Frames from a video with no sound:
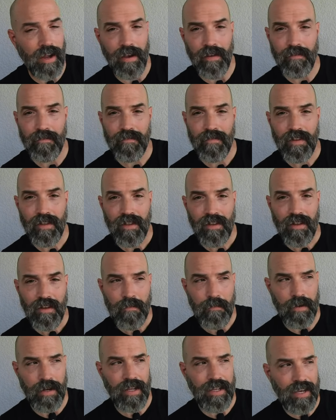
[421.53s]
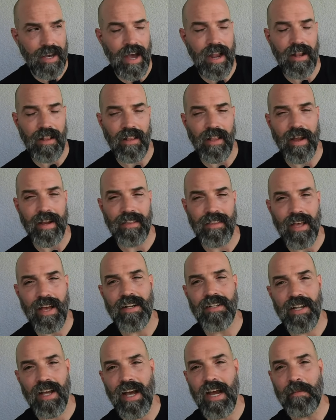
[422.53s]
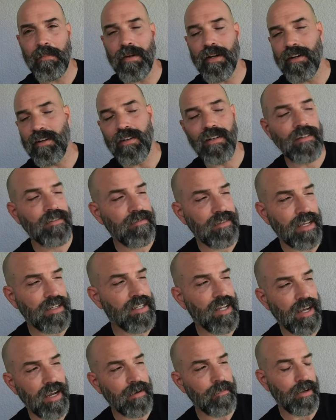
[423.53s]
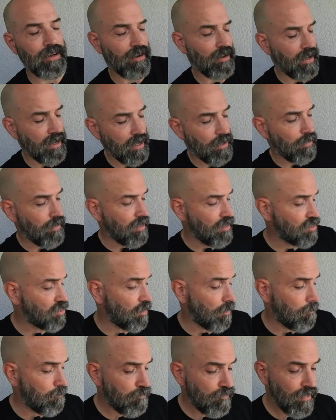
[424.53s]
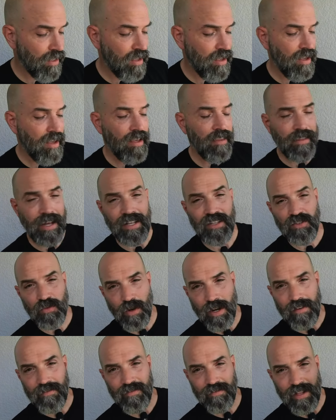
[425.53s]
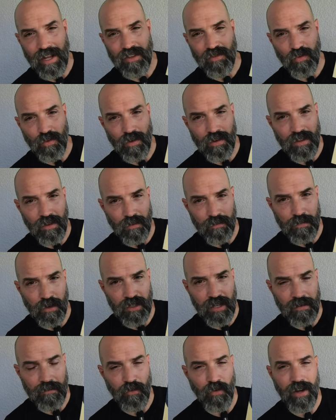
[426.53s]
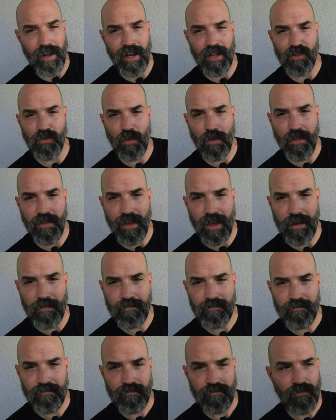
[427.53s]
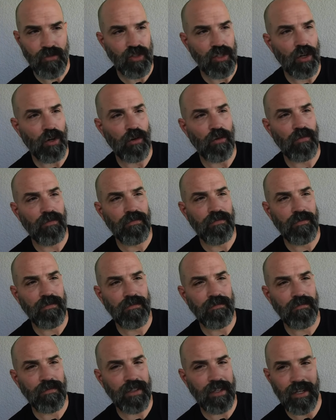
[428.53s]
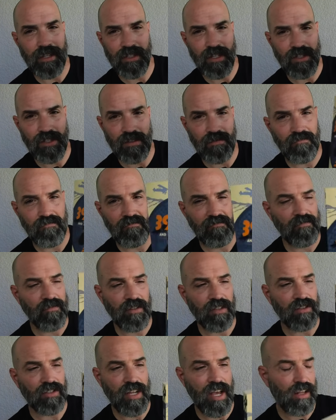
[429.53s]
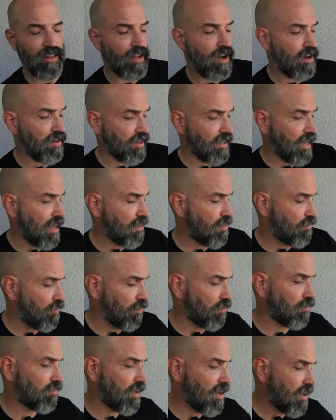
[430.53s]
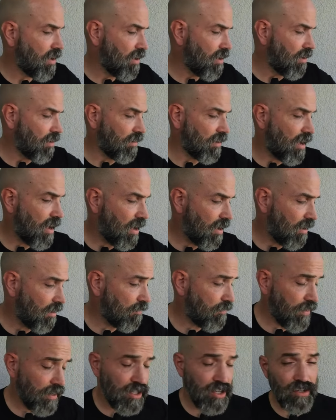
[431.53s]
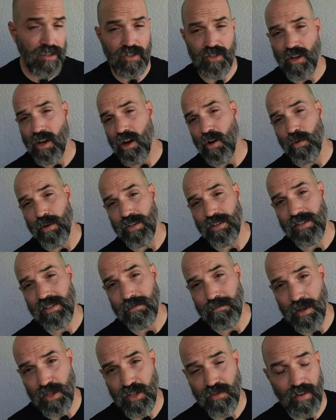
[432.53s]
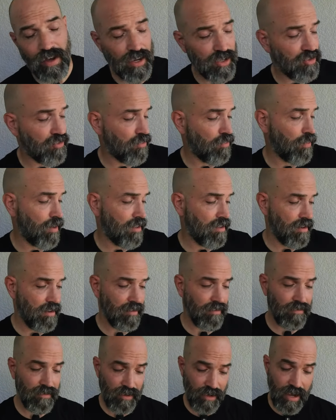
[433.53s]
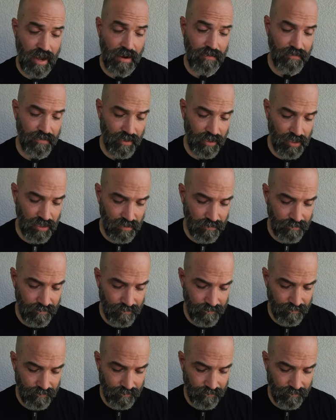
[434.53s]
I, but I kind of like that time era anyway. So that's one of the books I'm reading. It's real thin, so it doesn't take long to get through. Fiction's always much faster to read than nonfiction.